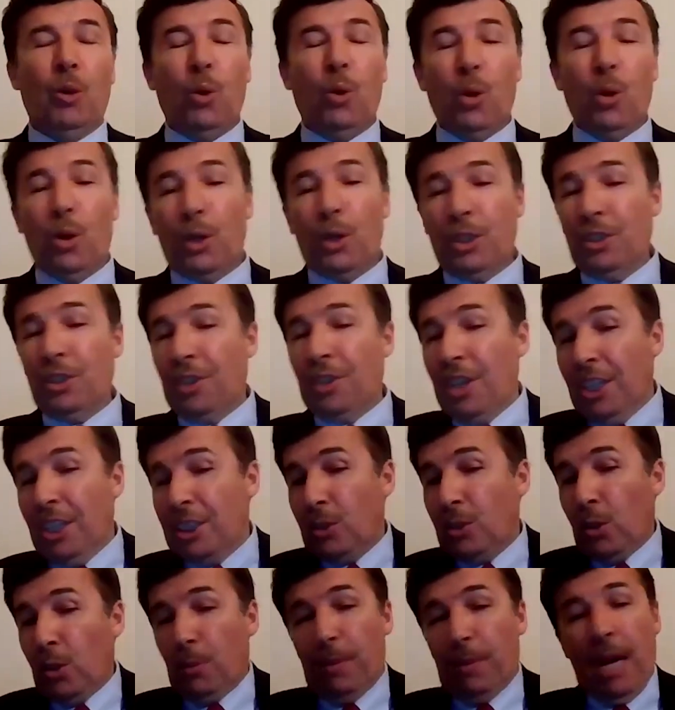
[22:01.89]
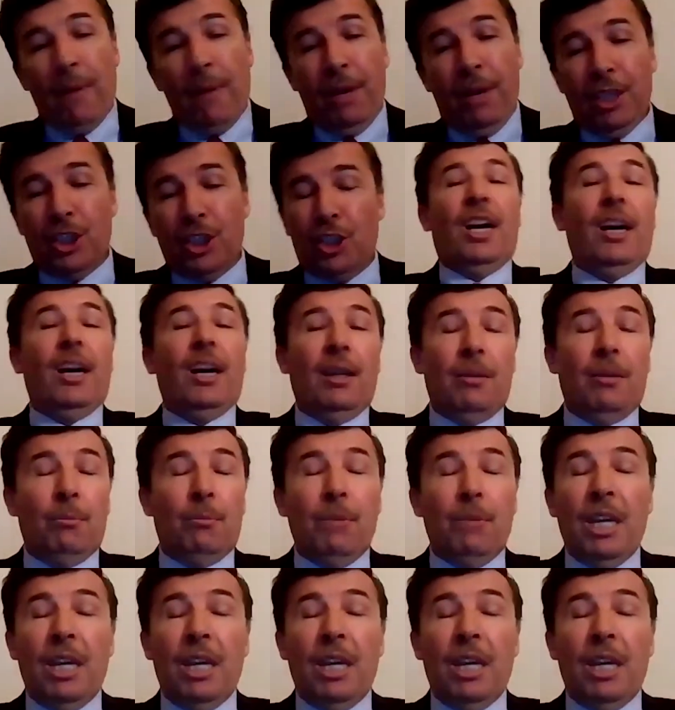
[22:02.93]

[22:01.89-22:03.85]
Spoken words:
or drinks or beverages may